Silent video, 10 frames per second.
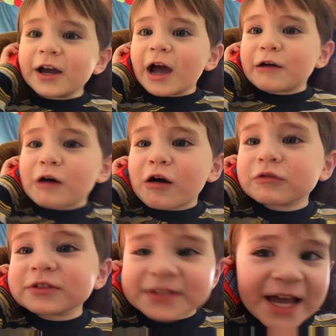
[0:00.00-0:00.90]
I will
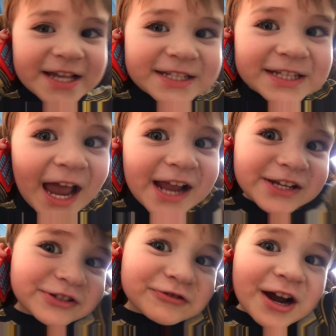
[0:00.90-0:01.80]
not
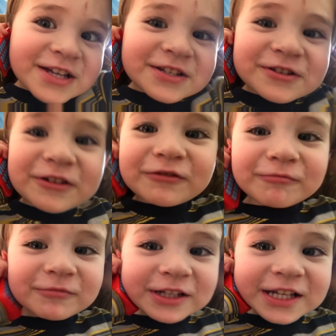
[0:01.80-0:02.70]
say try school
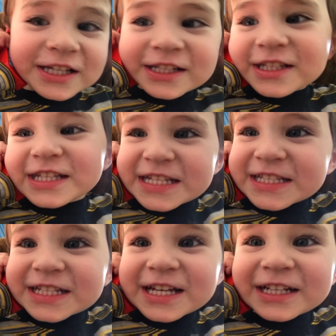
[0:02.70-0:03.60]
Mickey
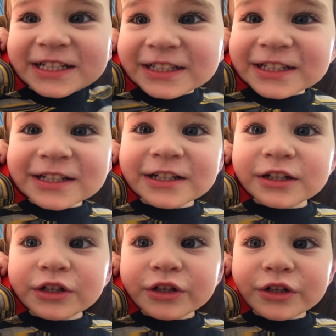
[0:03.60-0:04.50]
is gay.
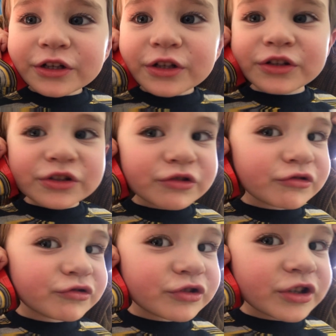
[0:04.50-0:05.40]
So
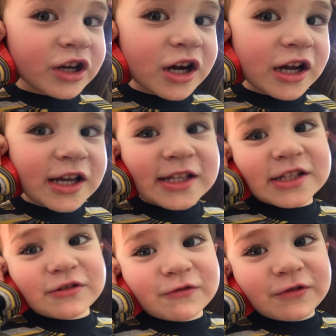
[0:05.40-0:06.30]
it's not
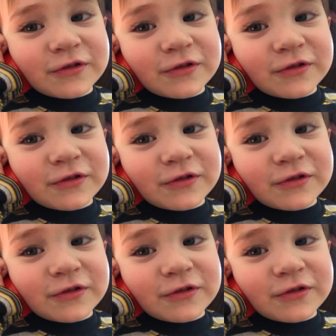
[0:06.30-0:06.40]
so.